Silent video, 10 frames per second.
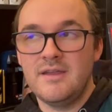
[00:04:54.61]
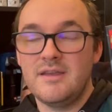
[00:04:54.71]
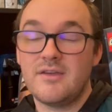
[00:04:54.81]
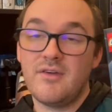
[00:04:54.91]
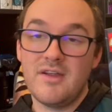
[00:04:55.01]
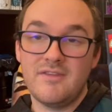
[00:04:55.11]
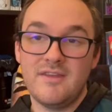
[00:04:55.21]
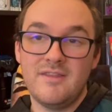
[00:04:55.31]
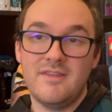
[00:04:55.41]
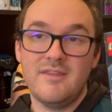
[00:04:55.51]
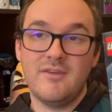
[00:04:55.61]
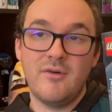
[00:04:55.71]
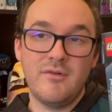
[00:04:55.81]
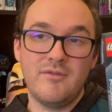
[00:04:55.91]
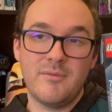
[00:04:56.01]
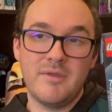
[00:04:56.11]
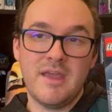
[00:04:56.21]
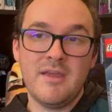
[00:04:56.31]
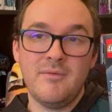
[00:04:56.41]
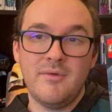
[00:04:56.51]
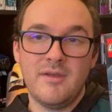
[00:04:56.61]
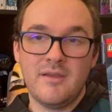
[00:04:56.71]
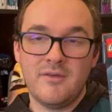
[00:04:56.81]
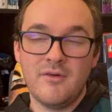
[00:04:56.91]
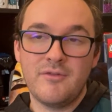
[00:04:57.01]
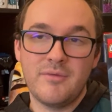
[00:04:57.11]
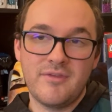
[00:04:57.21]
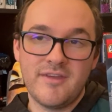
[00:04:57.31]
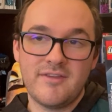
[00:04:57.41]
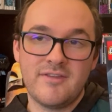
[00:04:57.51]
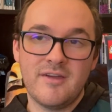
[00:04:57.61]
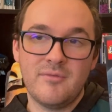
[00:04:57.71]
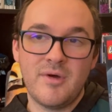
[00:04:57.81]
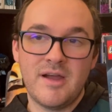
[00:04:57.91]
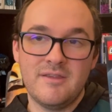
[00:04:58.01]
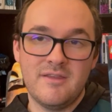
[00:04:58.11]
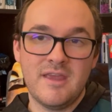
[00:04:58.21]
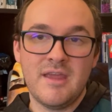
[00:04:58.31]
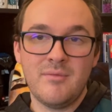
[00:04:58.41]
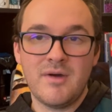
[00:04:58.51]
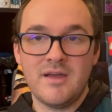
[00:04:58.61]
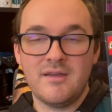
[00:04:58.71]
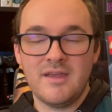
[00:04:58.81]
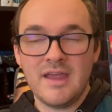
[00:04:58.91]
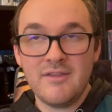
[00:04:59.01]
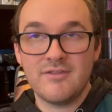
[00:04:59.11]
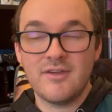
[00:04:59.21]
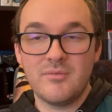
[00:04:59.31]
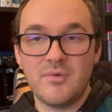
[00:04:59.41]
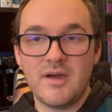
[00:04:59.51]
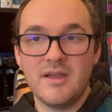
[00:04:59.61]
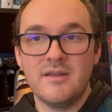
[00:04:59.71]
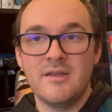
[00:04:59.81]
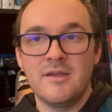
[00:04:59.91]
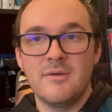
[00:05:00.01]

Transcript: Now granted, going from the 6-stud wide to the 8-stud wide